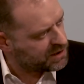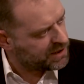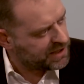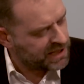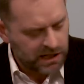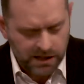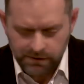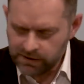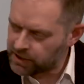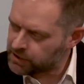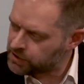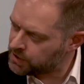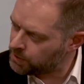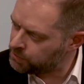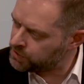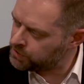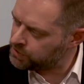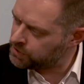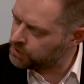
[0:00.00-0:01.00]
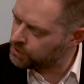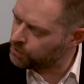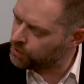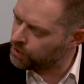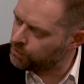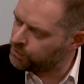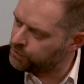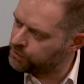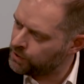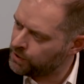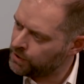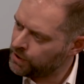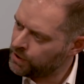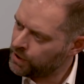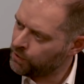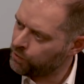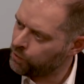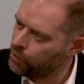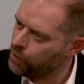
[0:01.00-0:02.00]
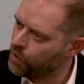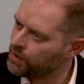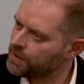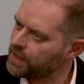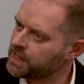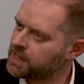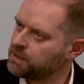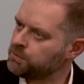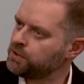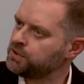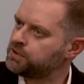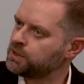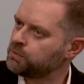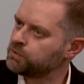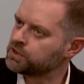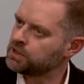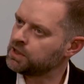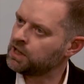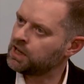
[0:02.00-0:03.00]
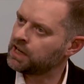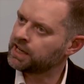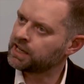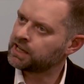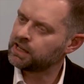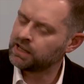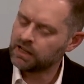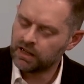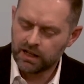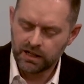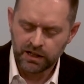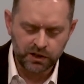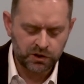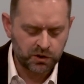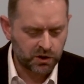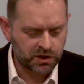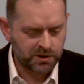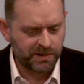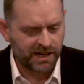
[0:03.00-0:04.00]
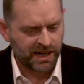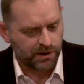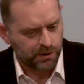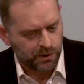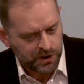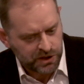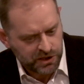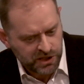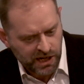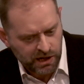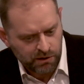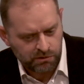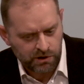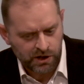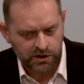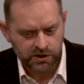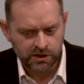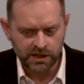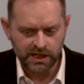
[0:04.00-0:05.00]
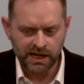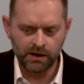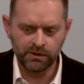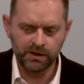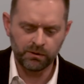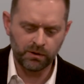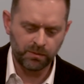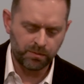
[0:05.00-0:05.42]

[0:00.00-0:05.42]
it, at the end of Acts chapter 2, of what that community was like. It talks about how they were generous and how they were